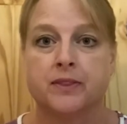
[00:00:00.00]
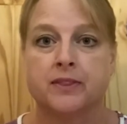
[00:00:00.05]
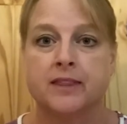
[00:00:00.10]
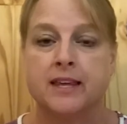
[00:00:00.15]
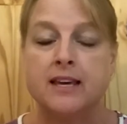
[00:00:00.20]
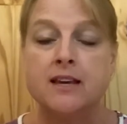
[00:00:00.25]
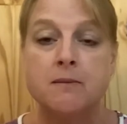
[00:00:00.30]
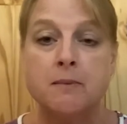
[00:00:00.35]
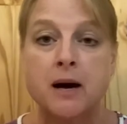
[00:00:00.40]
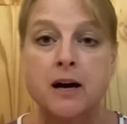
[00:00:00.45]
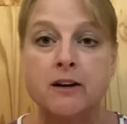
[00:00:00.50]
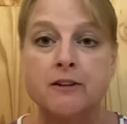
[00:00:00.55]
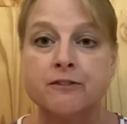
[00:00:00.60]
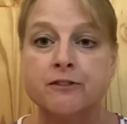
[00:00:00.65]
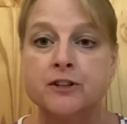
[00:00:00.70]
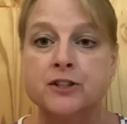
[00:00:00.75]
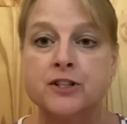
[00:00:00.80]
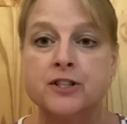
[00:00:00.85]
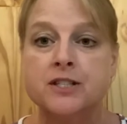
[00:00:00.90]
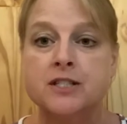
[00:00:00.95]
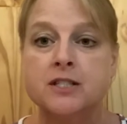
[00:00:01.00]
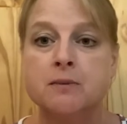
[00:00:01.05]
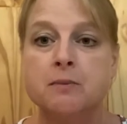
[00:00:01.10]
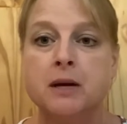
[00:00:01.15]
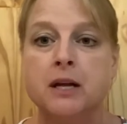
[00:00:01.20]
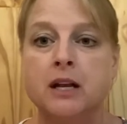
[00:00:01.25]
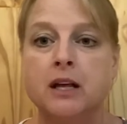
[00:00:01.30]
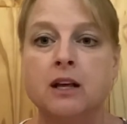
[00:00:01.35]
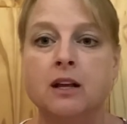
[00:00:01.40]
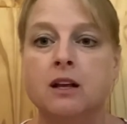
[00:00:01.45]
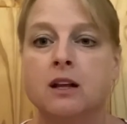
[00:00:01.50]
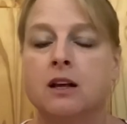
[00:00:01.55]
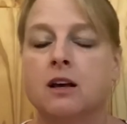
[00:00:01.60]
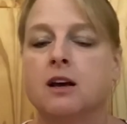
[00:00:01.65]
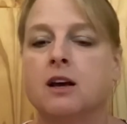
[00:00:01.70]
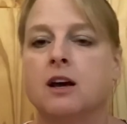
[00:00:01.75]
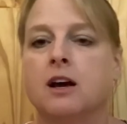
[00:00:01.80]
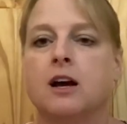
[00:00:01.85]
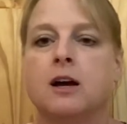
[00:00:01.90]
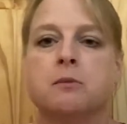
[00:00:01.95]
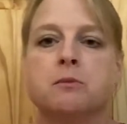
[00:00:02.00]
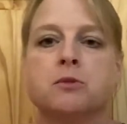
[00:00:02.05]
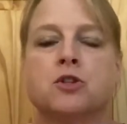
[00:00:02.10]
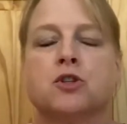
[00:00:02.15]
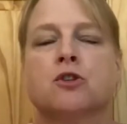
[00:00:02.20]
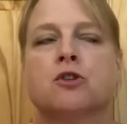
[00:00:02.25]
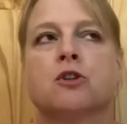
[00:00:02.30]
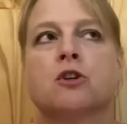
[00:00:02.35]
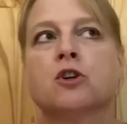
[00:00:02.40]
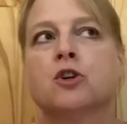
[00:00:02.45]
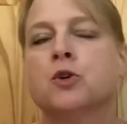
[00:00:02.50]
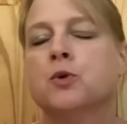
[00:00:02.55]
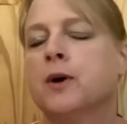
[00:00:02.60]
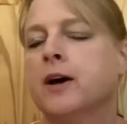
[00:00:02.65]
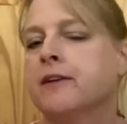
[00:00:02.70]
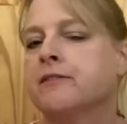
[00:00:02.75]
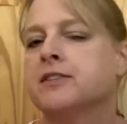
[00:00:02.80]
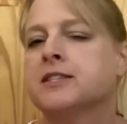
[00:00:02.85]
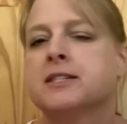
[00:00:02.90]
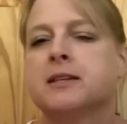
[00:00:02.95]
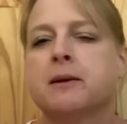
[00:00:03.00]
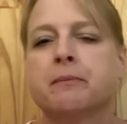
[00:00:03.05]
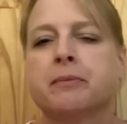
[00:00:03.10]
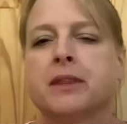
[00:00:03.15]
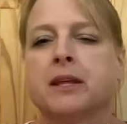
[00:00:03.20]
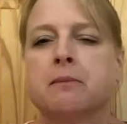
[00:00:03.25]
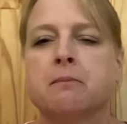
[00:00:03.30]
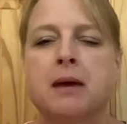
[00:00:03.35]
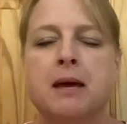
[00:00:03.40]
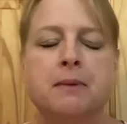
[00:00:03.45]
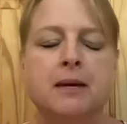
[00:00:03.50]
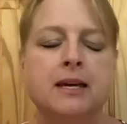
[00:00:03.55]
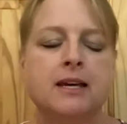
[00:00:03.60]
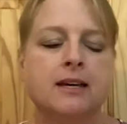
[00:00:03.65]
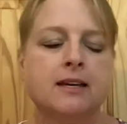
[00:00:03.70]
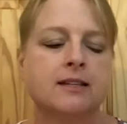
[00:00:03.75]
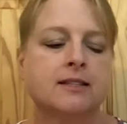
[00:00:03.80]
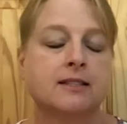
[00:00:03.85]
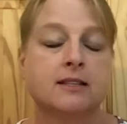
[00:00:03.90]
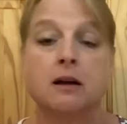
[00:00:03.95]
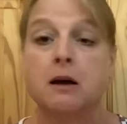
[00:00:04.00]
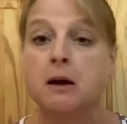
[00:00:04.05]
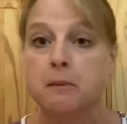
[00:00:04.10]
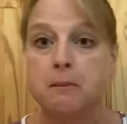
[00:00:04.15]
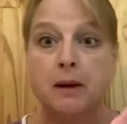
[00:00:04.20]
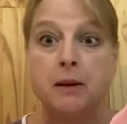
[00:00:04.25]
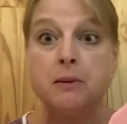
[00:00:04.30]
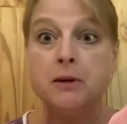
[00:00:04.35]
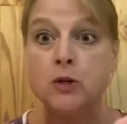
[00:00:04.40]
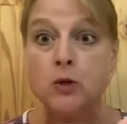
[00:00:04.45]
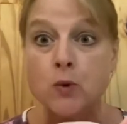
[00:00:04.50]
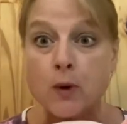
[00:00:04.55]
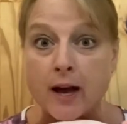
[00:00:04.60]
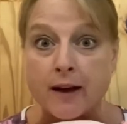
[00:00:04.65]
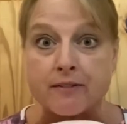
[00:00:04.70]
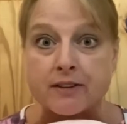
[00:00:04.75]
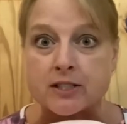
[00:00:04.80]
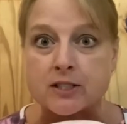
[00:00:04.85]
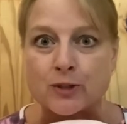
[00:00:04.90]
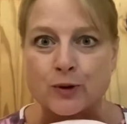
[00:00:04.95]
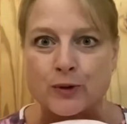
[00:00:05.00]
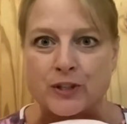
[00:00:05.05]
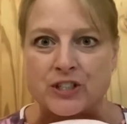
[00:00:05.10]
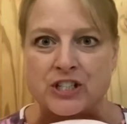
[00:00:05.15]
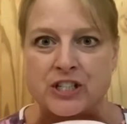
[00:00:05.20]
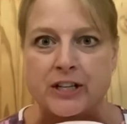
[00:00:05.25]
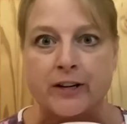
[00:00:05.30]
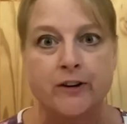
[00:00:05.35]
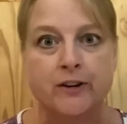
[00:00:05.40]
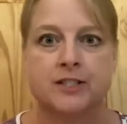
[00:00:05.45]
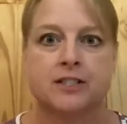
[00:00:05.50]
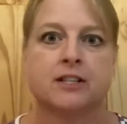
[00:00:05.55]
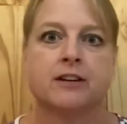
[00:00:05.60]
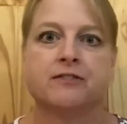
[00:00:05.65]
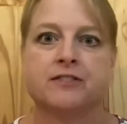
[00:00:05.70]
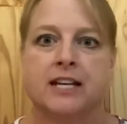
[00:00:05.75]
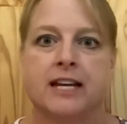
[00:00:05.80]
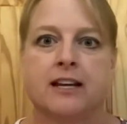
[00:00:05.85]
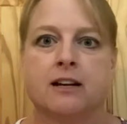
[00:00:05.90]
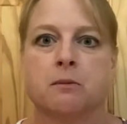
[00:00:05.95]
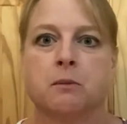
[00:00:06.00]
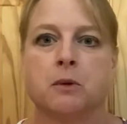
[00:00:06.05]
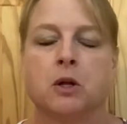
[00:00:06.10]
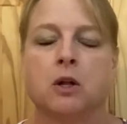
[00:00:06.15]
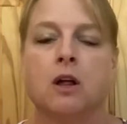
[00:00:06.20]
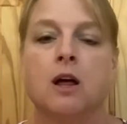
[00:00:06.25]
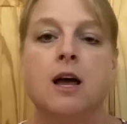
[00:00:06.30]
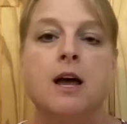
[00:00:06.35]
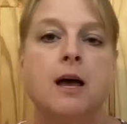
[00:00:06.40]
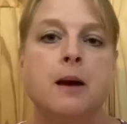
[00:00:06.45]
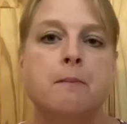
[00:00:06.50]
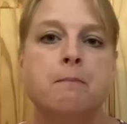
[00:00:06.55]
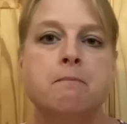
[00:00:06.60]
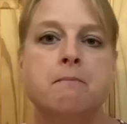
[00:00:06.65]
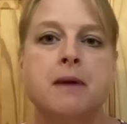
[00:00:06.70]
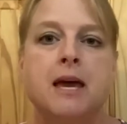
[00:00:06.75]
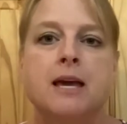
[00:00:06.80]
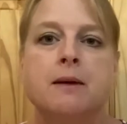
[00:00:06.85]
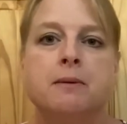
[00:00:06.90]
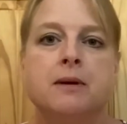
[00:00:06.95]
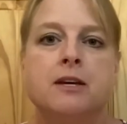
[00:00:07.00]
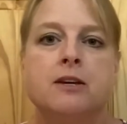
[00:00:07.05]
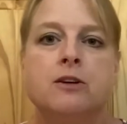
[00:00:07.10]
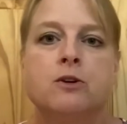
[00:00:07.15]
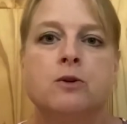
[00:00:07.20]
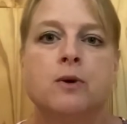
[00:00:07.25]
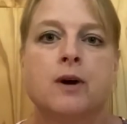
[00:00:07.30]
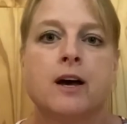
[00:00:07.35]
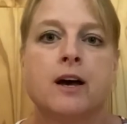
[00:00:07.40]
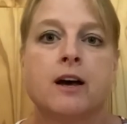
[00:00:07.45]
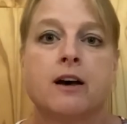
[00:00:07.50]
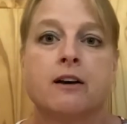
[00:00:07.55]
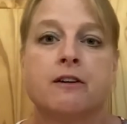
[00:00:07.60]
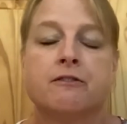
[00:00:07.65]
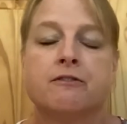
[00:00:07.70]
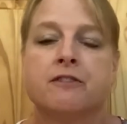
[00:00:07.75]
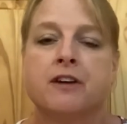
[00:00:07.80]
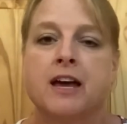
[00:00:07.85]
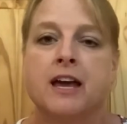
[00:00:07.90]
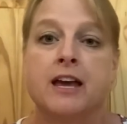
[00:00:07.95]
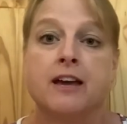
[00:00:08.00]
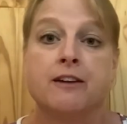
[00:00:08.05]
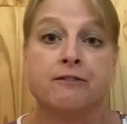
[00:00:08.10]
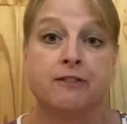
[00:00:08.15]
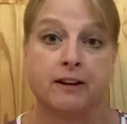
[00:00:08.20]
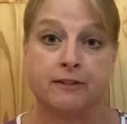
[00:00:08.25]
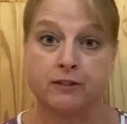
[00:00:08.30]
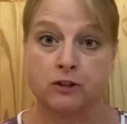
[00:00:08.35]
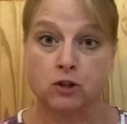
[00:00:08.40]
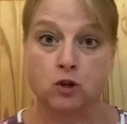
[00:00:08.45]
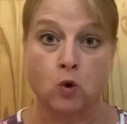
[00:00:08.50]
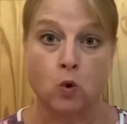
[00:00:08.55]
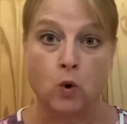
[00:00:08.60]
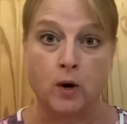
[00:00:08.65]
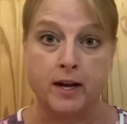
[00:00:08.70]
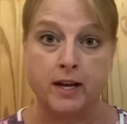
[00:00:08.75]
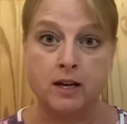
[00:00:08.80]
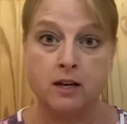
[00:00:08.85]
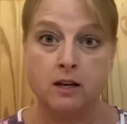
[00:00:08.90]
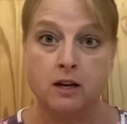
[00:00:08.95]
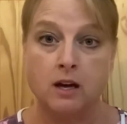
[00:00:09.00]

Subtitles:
Think about it for just a minute. I'm sure you have something. Maybe you have a squishy or a stuffed animal. Maybe you have a favorite toy.